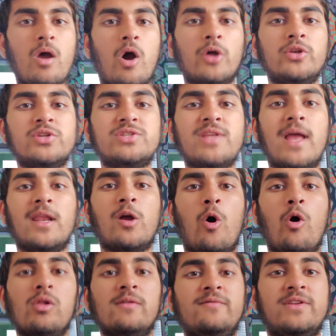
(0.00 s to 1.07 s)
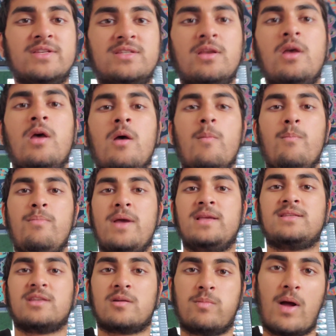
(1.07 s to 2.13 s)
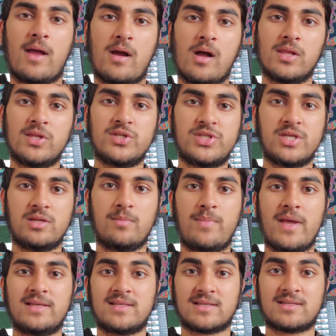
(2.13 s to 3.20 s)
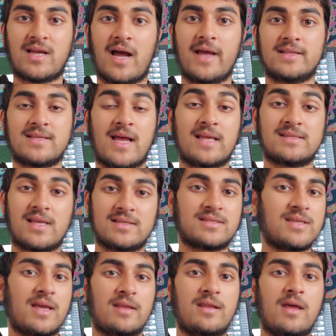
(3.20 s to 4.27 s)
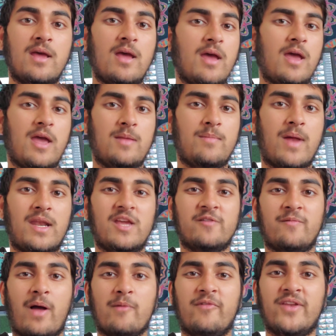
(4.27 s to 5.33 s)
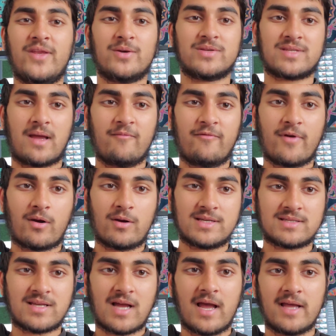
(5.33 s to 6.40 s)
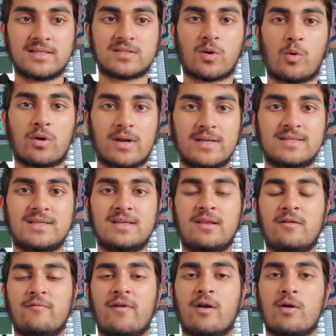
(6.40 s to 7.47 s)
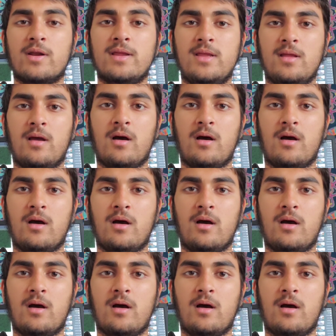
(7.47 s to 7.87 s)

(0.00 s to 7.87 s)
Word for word: understanding all of this basic biology and basic science, as I said in many of my videos, I'm very science oriented and very